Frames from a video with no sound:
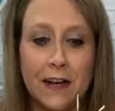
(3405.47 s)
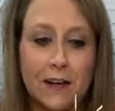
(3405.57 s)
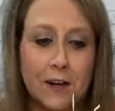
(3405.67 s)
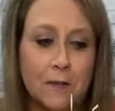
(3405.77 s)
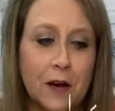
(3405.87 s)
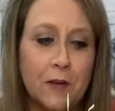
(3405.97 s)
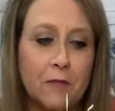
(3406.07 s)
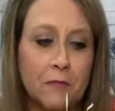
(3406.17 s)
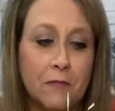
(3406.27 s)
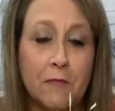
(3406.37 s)
um,
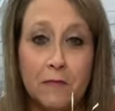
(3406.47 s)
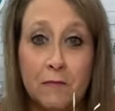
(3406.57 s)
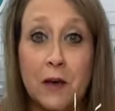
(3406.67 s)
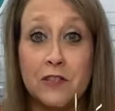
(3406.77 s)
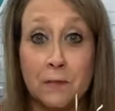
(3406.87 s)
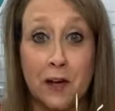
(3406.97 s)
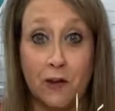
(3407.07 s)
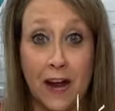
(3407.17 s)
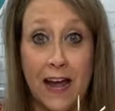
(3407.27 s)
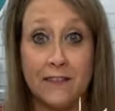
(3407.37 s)
on most of my
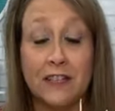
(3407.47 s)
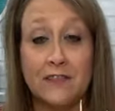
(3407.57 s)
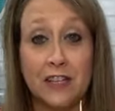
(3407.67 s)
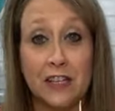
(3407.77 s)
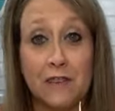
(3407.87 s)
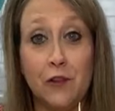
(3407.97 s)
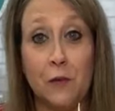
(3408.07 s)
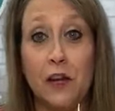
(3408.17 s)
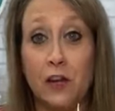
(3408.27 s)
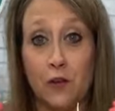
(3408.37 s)
crafts is to give
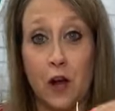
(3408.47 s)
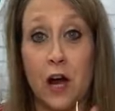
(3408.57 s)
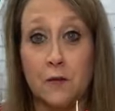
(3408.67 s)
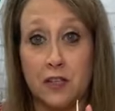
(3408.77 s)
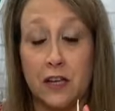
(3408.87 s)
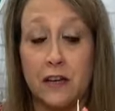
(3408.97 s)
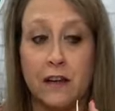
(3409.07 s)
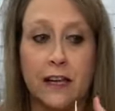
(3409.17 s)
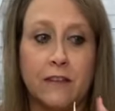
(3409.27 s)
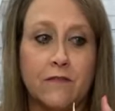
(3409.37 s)
you another option.
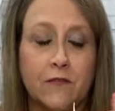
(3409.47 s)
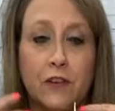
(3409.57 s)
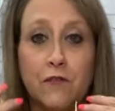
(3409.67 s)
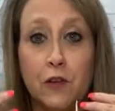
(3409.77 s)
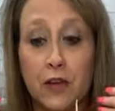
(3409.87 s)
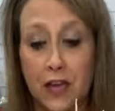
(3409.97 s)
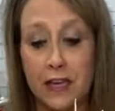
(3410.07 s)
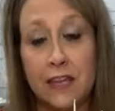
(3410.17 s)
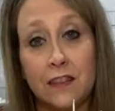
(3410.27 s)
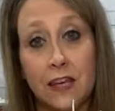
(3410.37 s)
Like if, if you
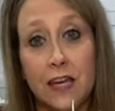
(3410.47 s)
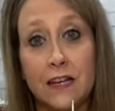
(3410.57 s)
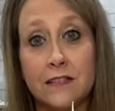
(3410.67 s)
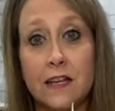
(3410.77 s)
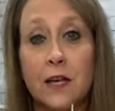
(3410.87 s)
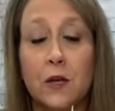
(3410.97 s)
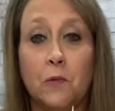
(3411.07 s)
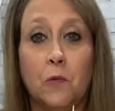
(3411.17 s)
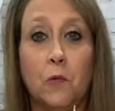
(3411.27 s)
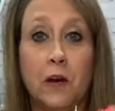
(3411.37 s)
can't get this,
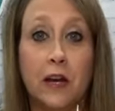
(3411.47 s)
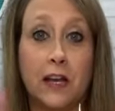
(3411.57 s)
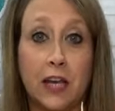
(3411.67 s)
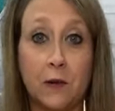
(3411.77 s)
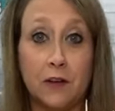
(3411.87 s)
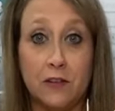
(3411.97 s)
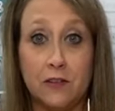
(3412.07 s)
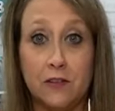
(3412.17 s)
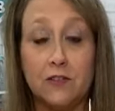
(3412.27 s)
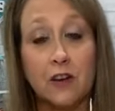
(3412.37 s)
we're going to go and
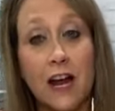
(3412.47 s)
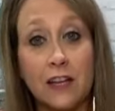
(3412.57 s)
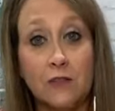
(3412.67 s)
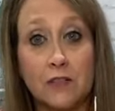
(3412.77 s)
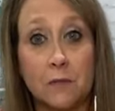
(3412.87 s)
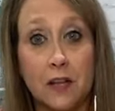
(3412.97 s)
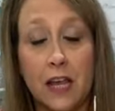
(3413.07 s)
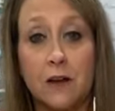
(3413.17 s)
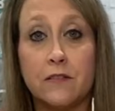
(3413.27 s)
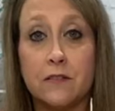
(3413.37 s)
try to use something
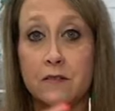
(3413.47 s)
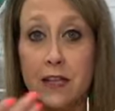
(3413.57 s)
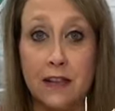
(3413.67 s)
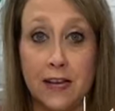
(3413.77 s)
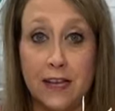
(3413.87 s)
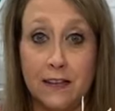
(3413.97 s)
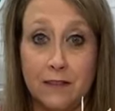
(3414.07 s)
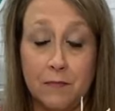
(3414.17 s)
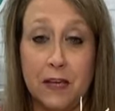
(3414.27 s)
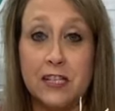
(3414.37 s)
else. And like
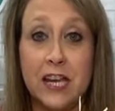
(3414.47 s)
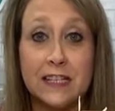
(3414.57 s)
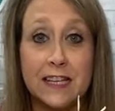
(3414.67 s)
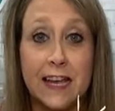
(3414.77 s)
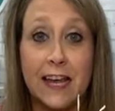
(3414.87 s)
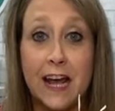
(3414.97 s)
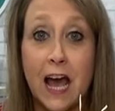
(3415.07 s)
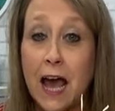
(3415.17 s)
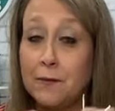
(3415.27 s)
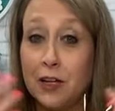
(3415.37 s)
BJ said,
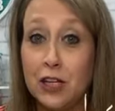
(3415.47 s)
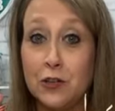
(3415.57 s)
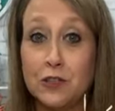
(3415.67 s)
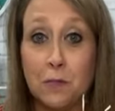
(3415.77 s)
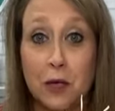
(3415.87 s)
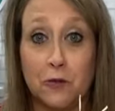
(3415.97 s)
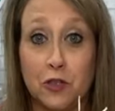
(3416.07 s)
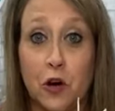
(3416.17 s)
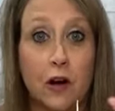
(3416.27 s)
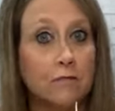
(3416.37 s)
I'm going to use a pickle
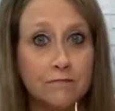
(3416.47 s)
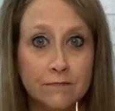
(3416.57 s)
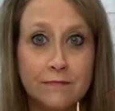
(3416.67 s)
jar.